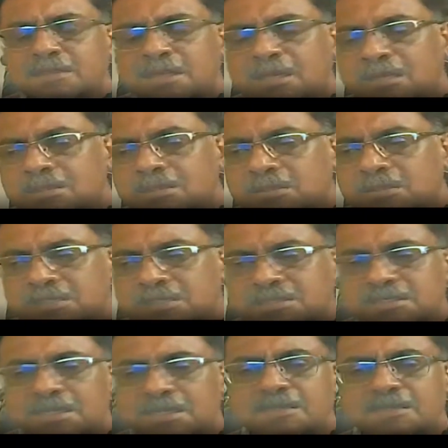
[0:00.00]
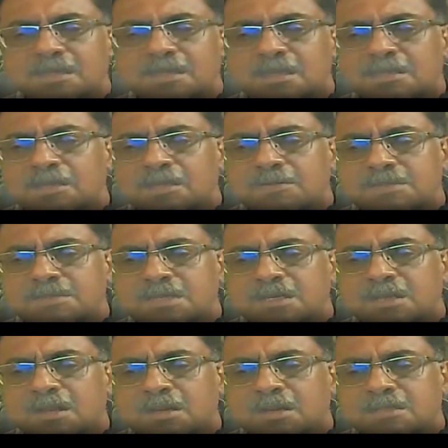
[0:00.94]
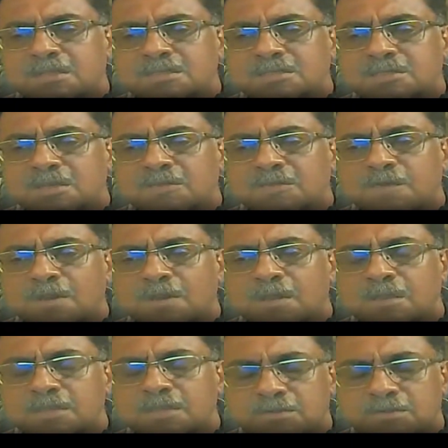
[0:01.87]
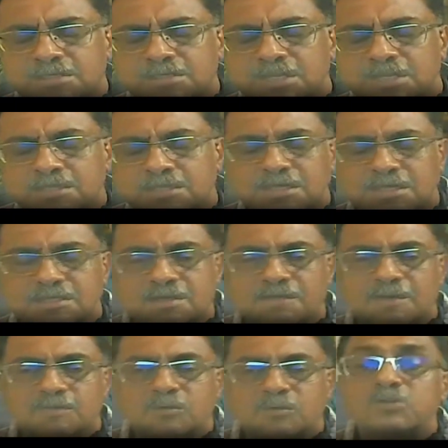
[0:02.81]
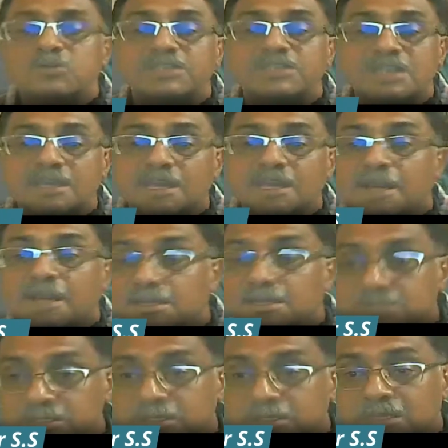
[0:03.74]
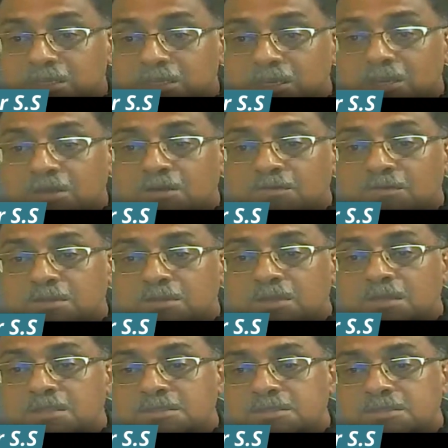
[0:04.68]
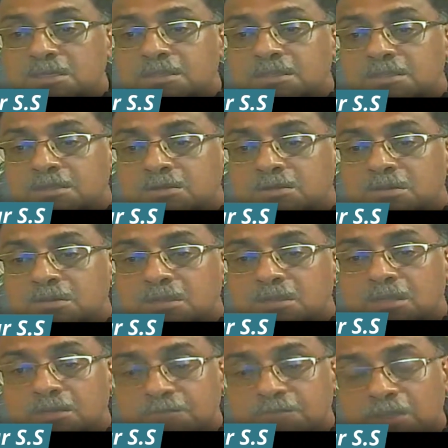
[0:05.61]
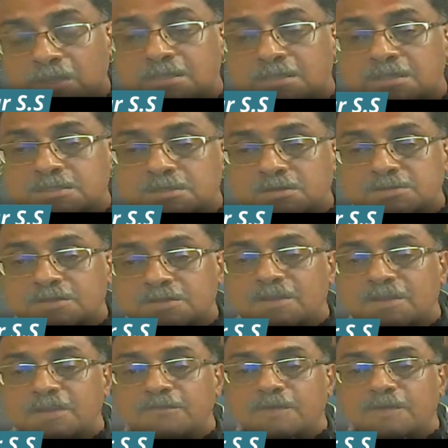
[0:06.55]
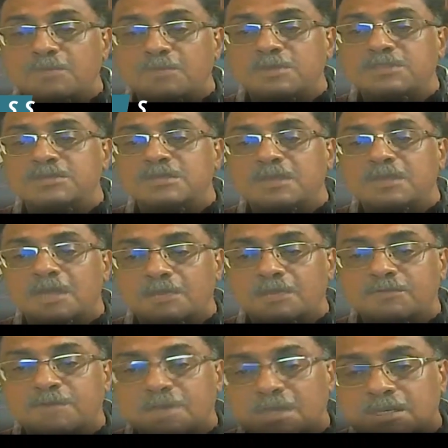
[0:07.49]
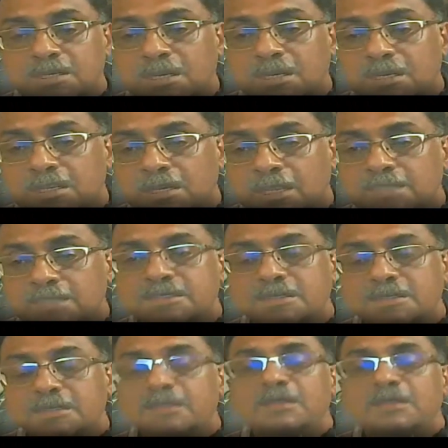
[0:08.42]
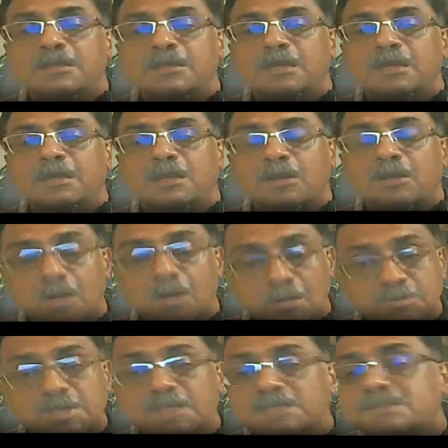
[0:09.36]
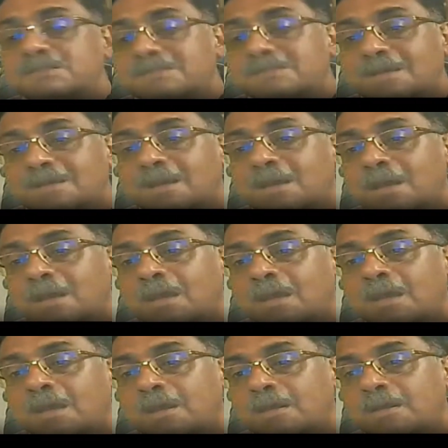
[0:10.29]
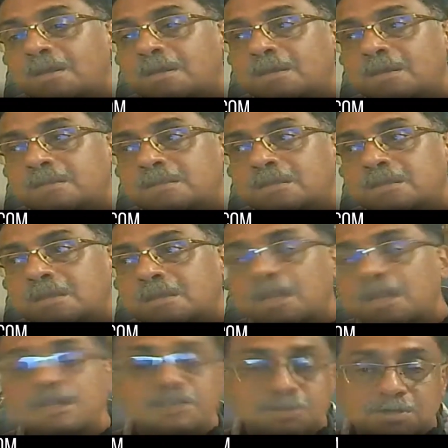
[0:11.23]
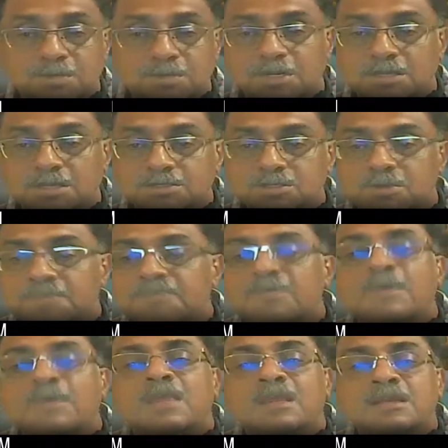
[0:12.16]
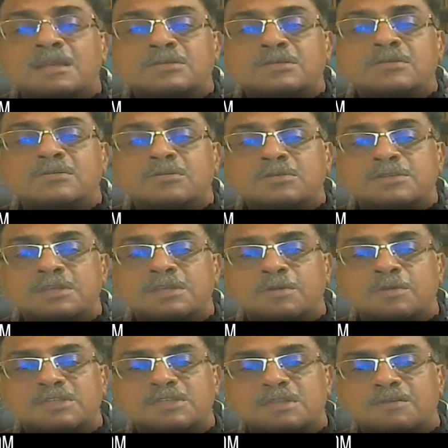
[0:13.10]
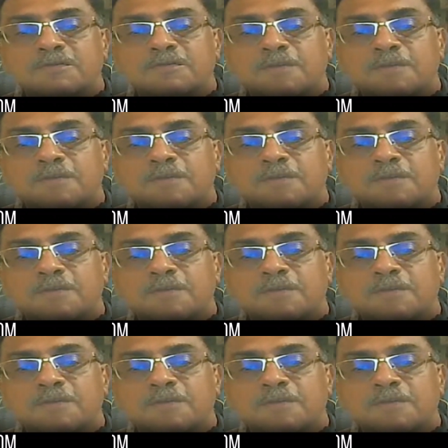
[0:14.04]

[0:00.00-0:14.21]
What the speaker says: 16th, there was a decision. There was a discussion from Tulsi K. Raj. Her father is also a very famous advocate and a writer, a columnist, Kalishuram Raj. So Tulsi was